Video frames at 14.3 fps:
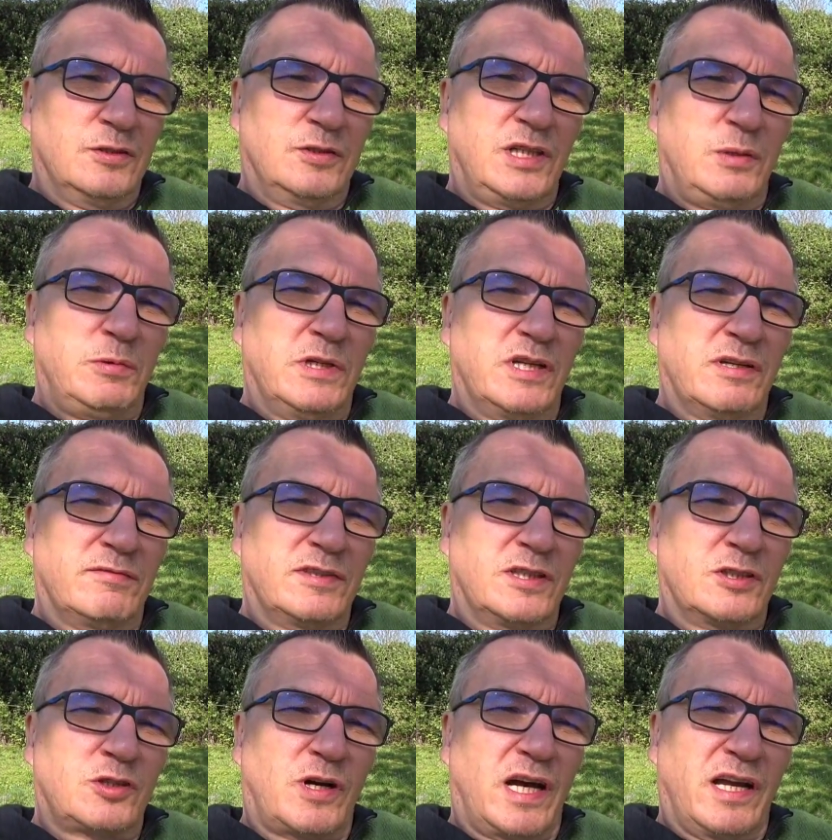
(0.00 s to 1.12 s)
Today we give it
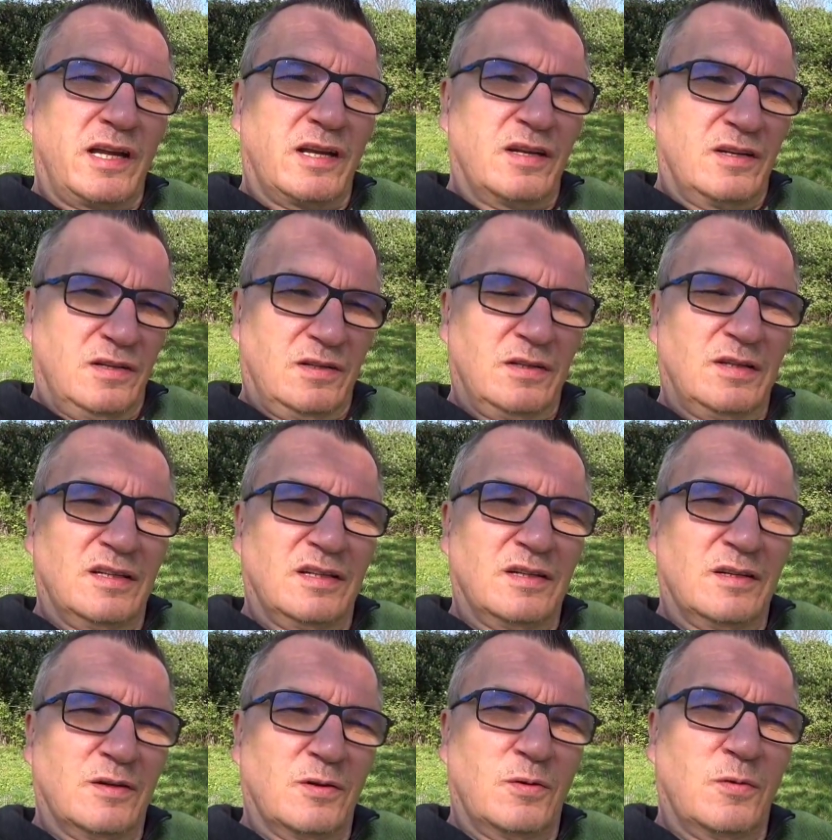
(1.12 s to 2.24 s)
a try
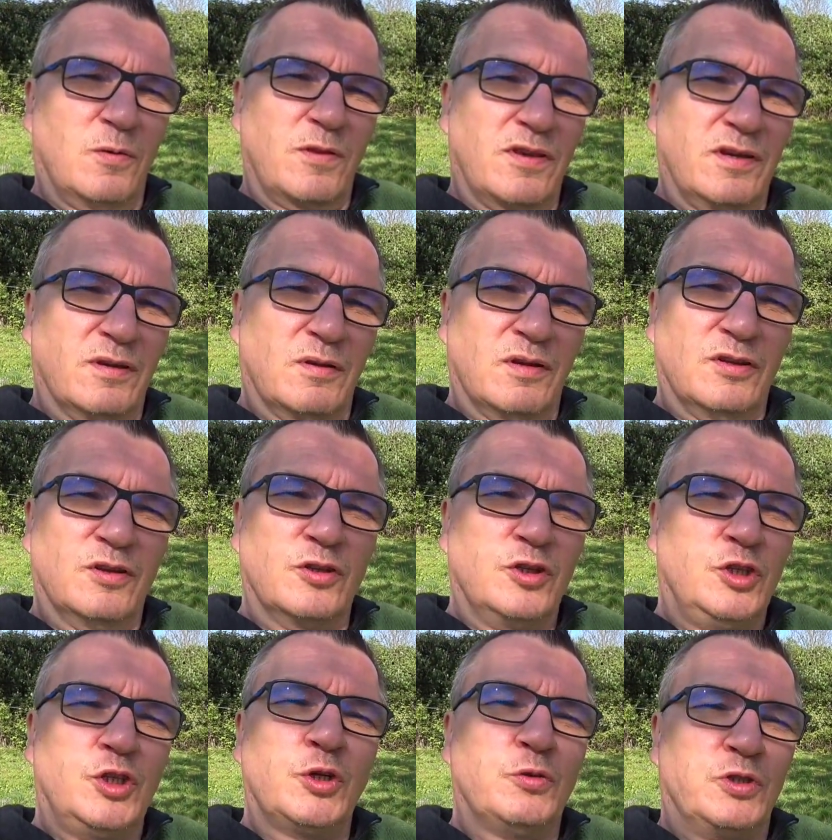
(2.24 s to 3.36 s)
with a
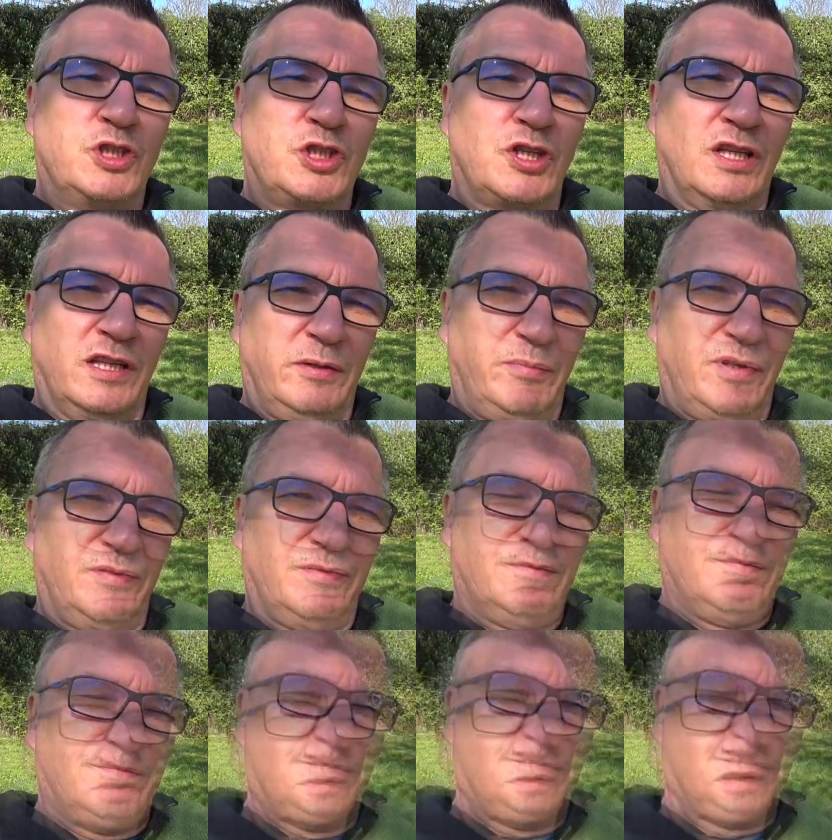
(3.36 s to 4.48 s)
huge clip. Of
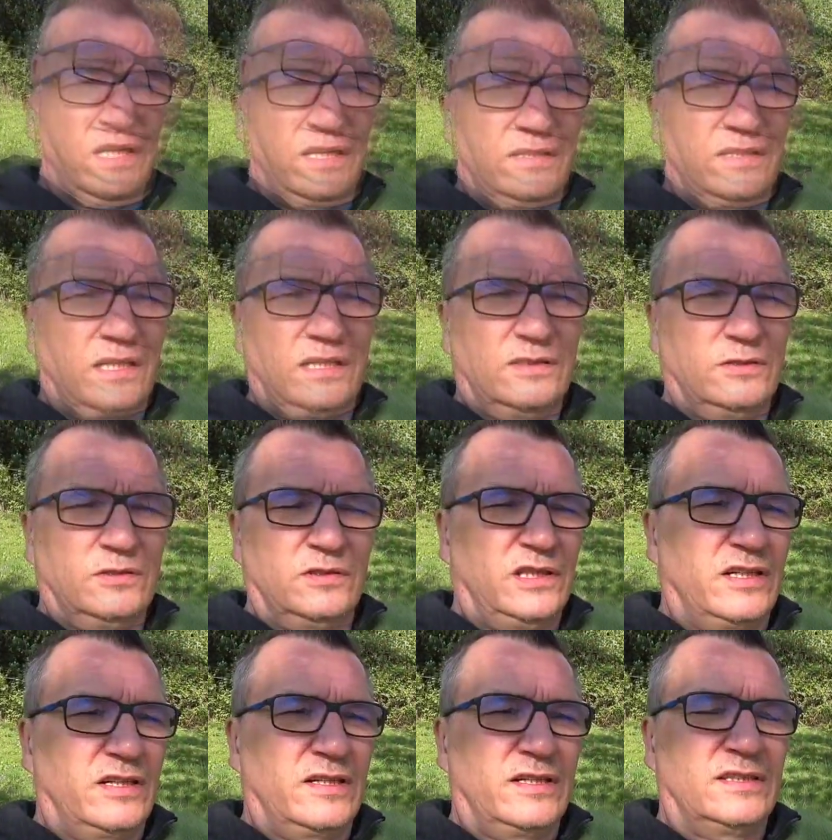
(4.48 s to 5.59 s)
course, all I can tell you
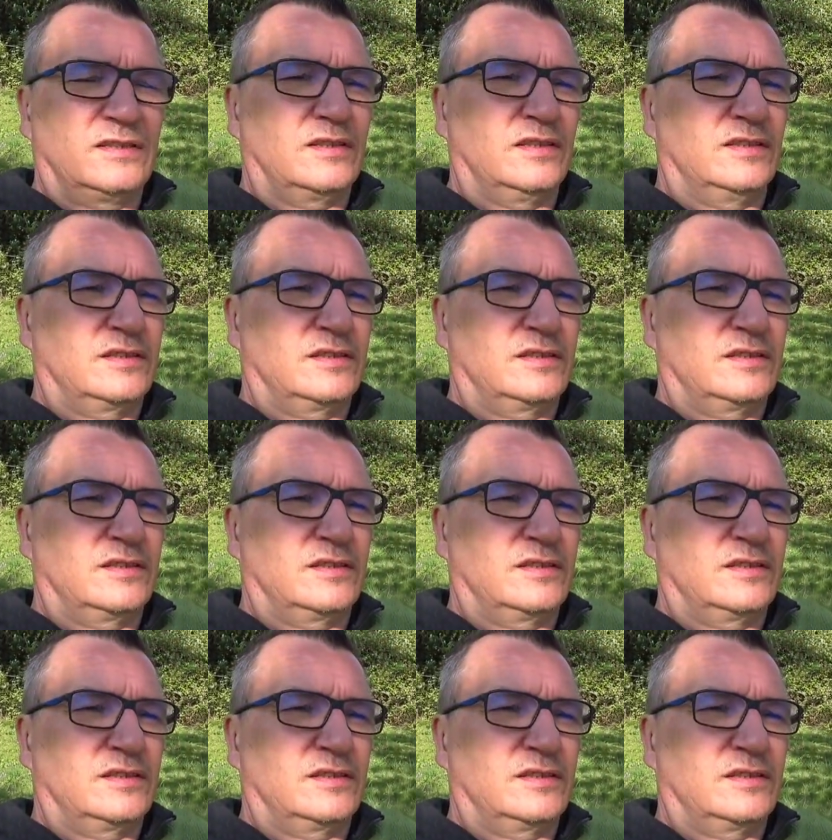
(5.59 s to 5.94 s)
here is,